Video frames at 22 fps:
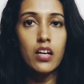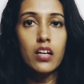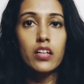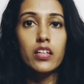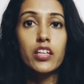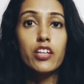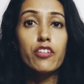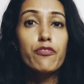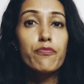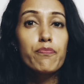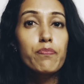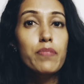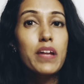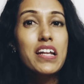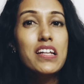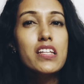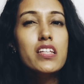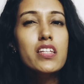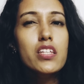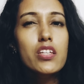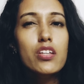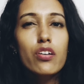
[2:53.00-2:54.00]
Give
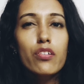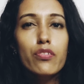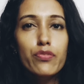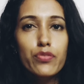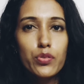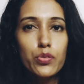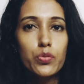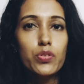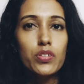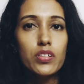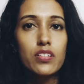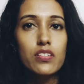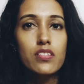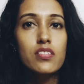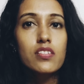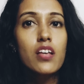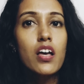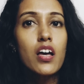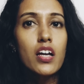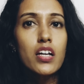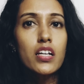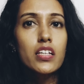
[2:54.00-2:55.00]
plenty of
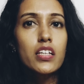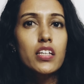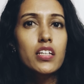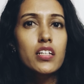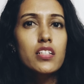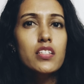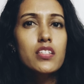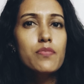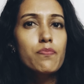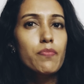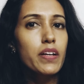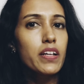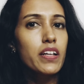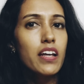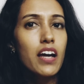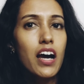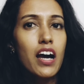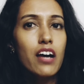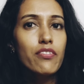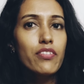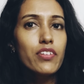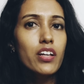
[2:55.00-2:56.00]
fluids. Kids might
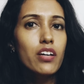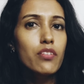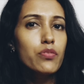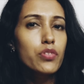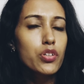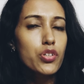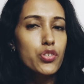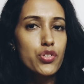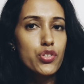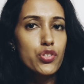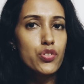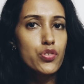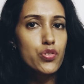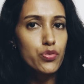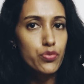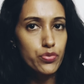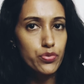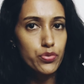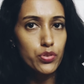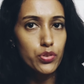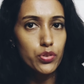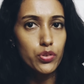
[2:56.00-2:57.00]
have an aversion to
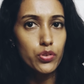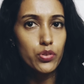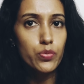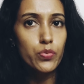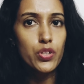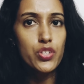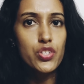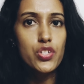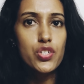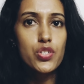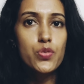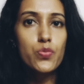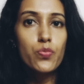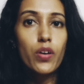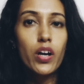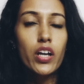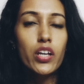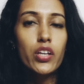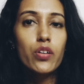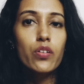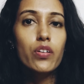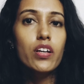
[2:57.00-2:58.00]
food, which is why
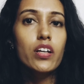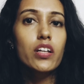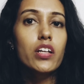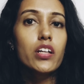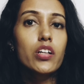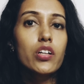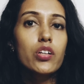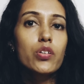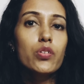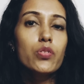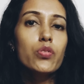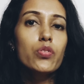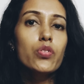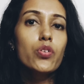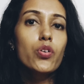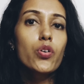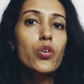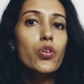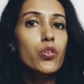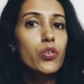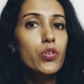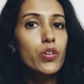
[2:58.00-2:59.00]
you can include
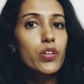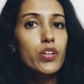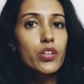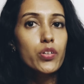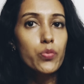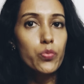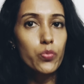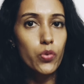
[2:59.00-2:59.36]
coconut